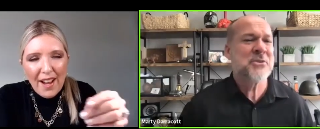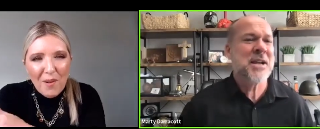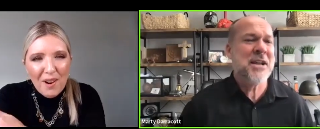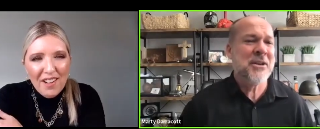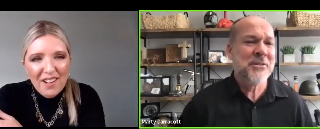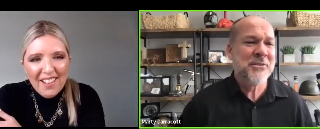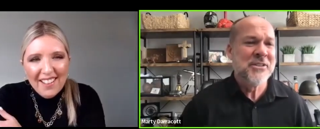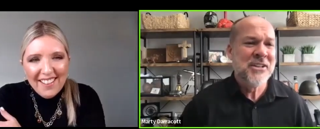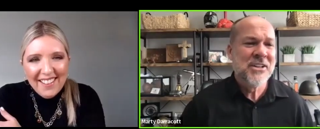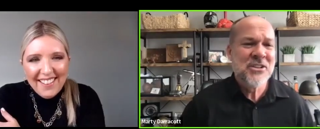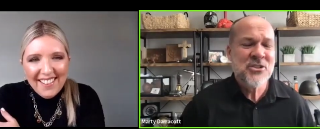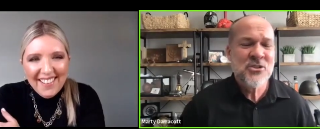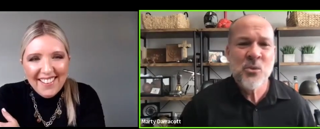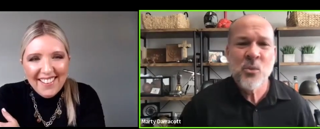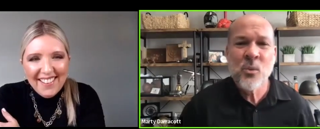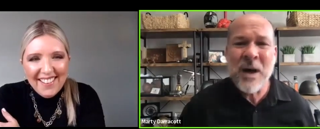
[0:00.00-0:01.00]
Speaker 1: around?
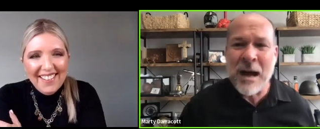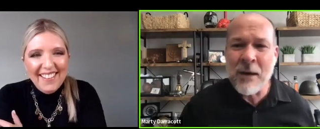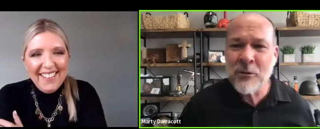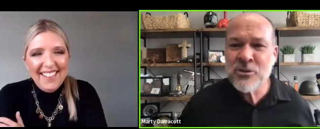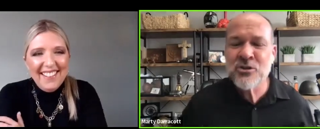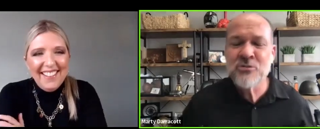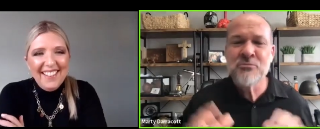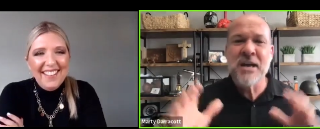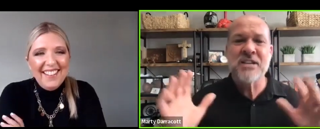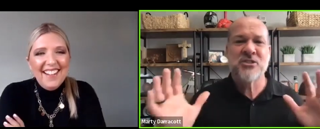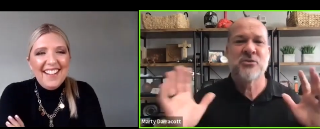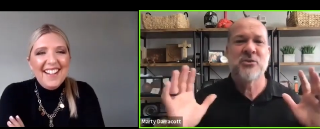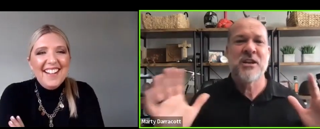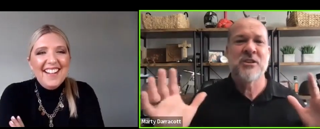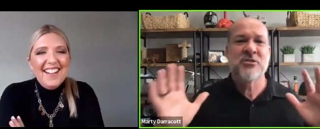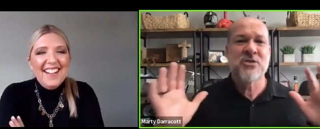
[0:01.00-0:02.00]
Why would you mess
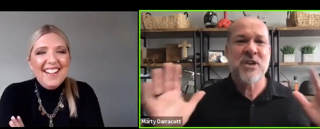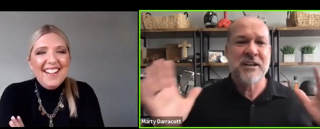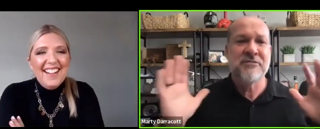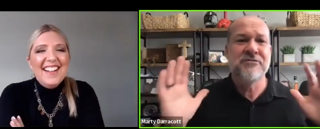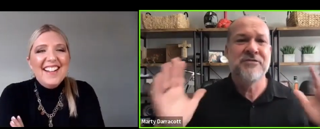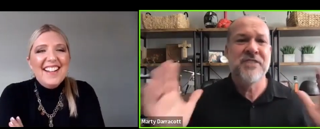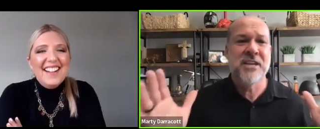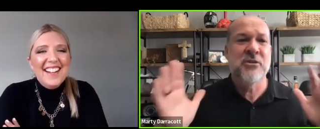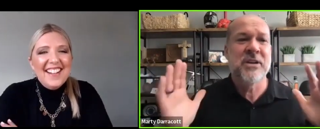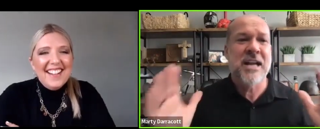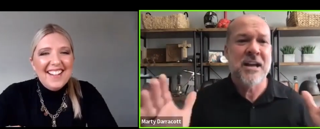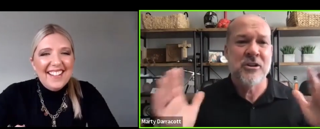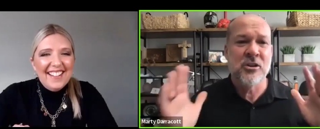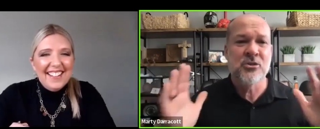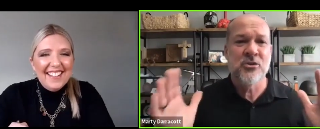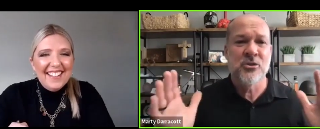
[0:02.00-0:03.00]
around trying to figure it
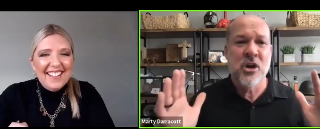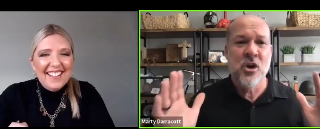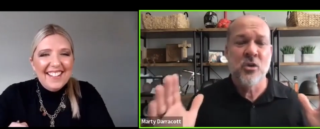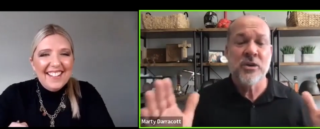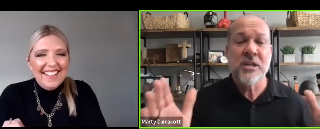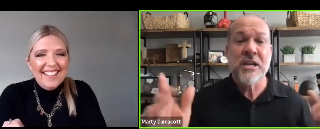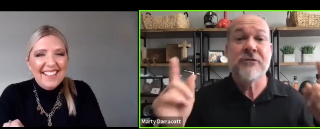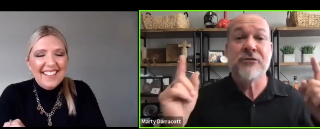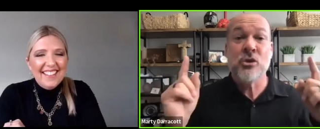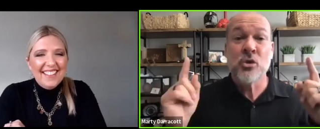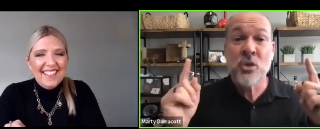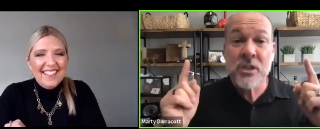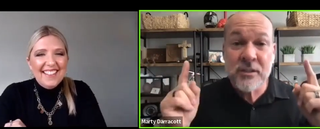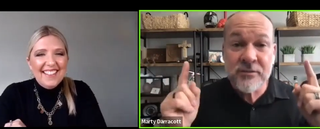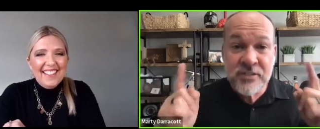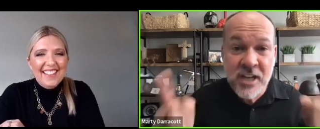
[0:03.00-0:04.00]
out on your own? If you
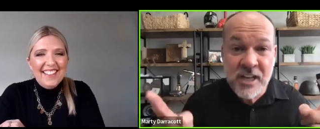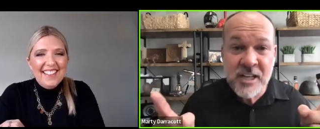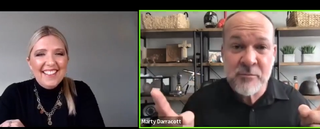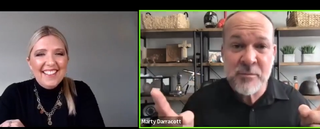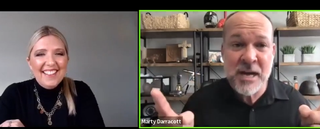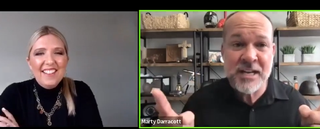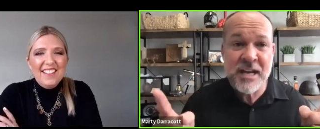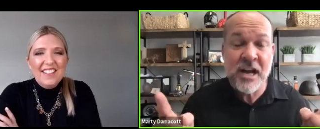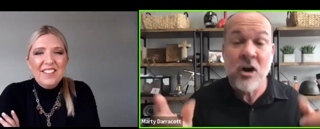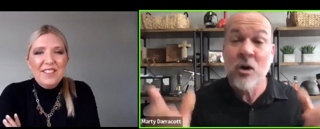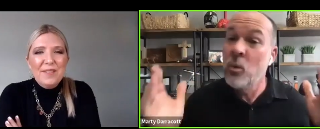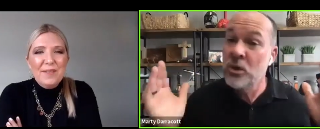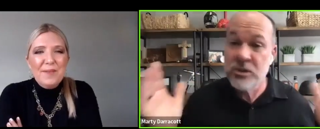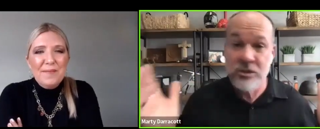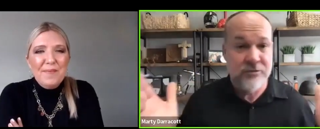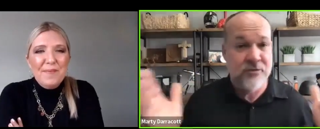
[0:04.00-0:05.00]
could have done it by now,
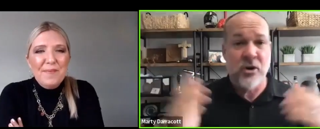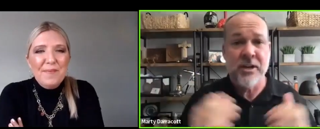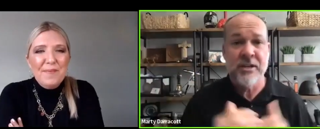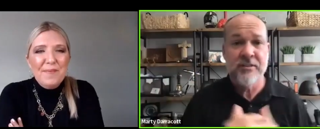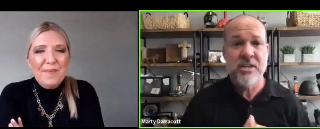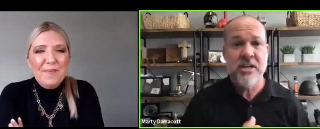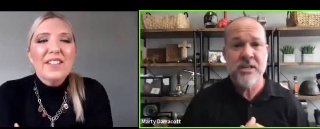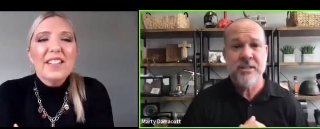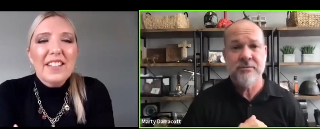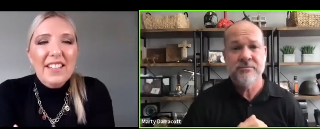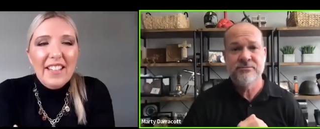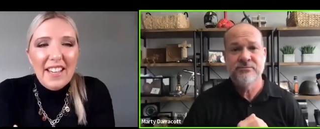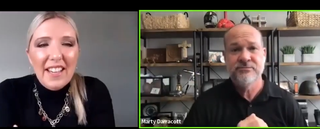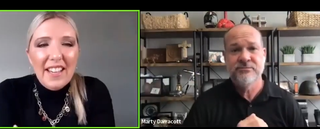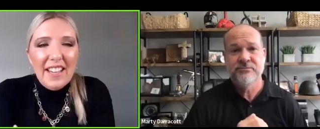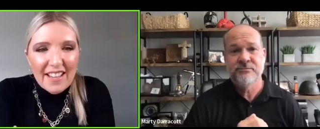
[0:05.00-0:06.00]
wouldn't you've already have done it?
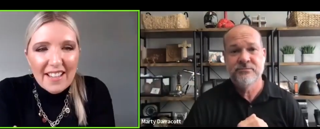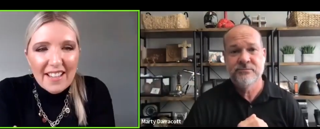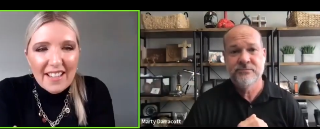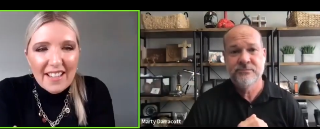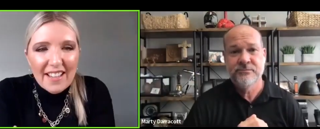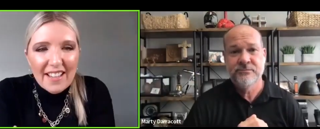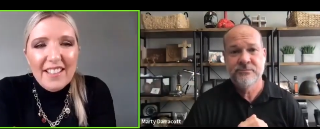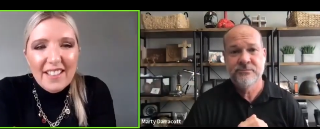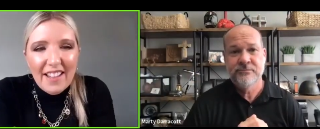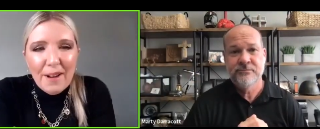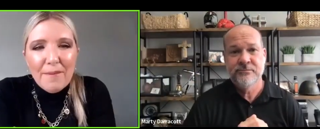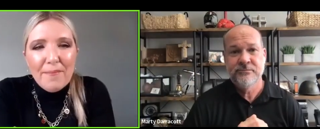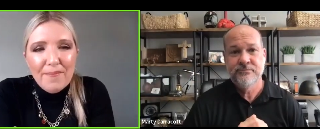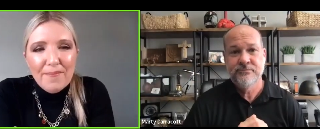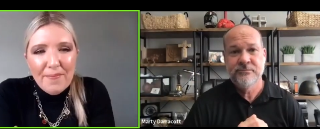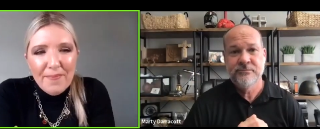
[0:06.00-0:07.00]
Speaker 2: Yes. Yep.
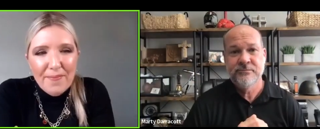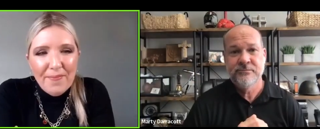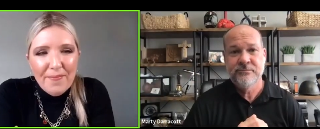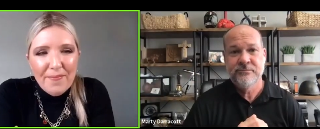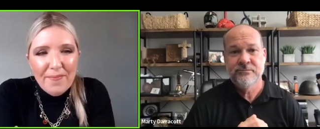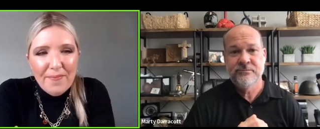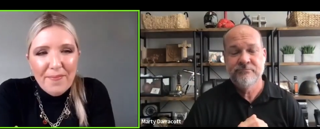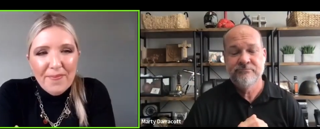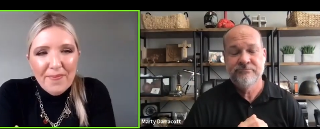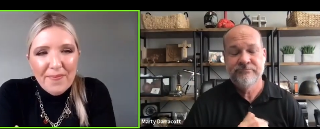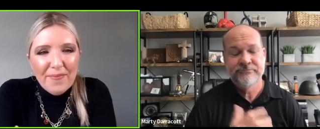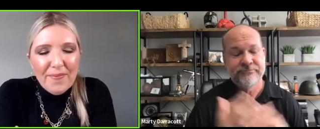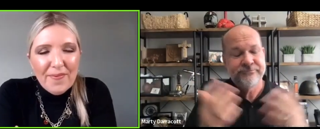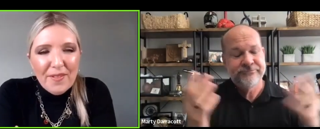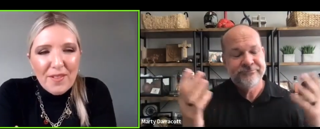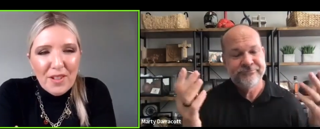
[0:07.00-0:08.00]

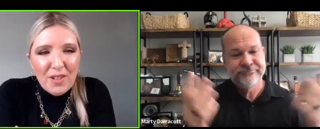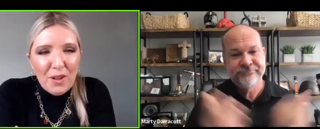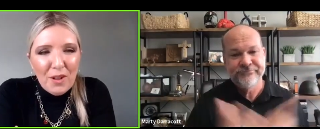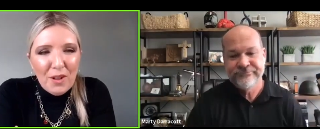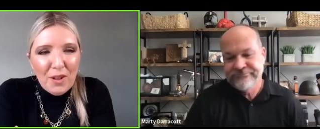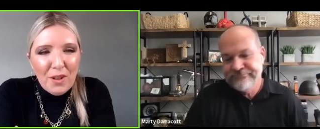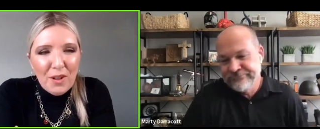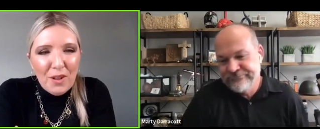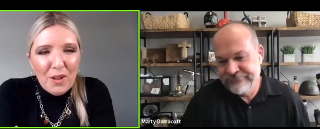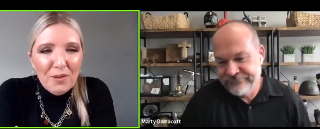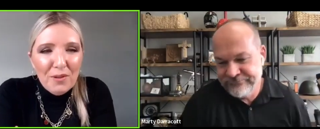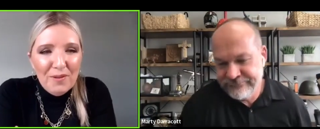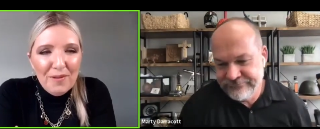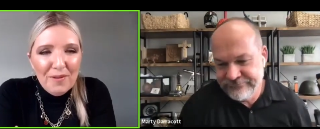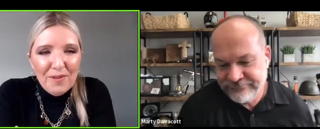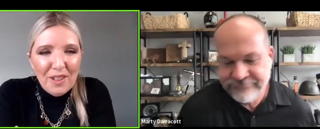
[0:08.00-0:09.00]
So true.
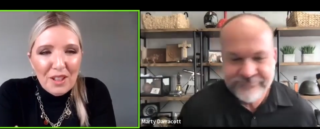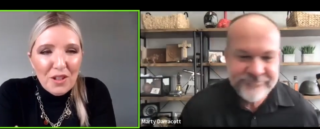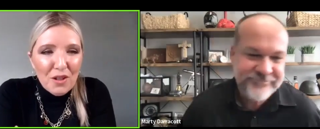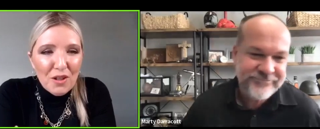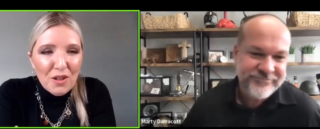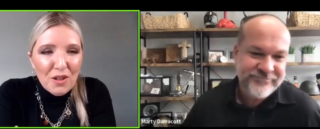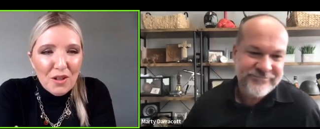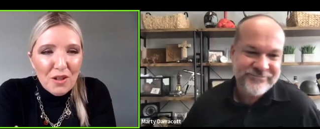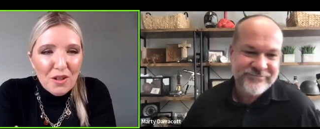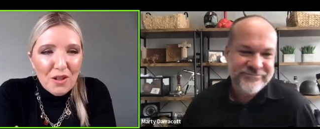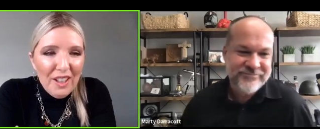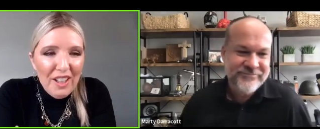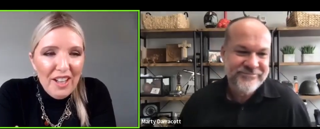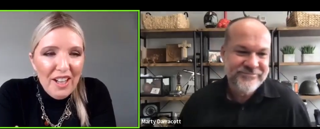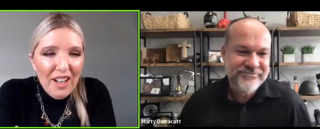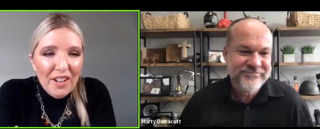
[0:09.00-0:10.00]
It's true.
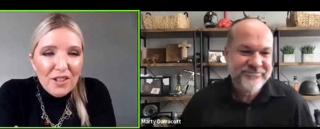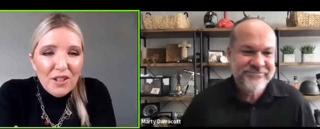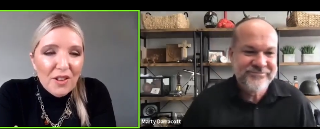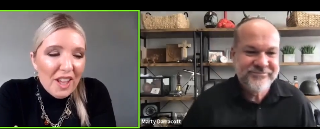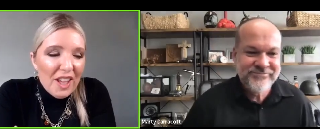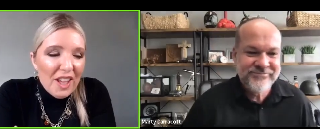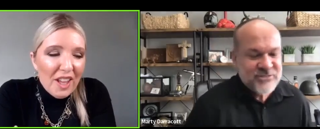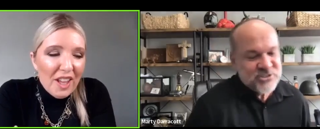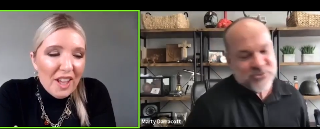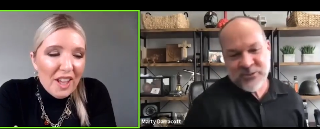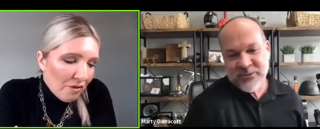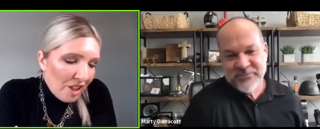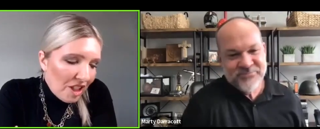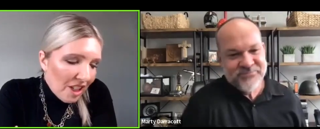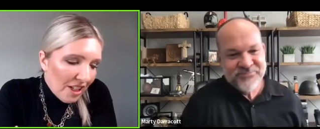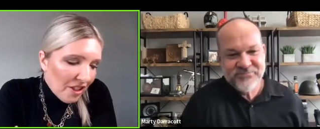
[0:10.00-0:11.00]
So they can just reach
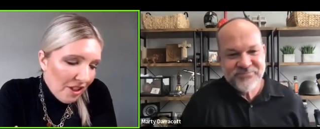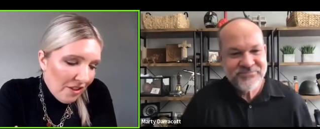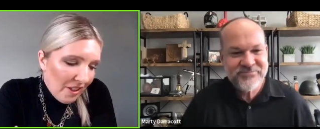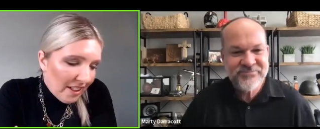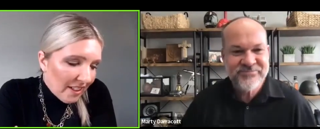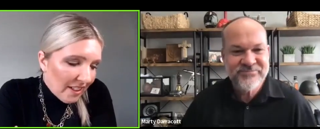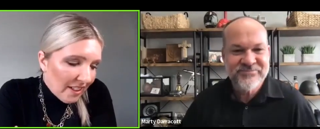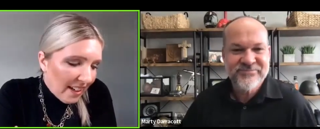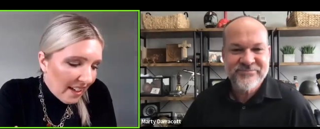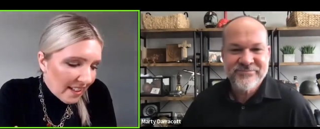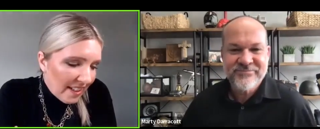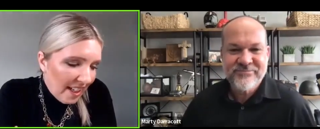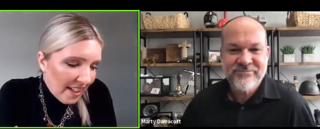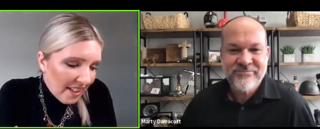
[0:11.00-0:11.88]
out to you and they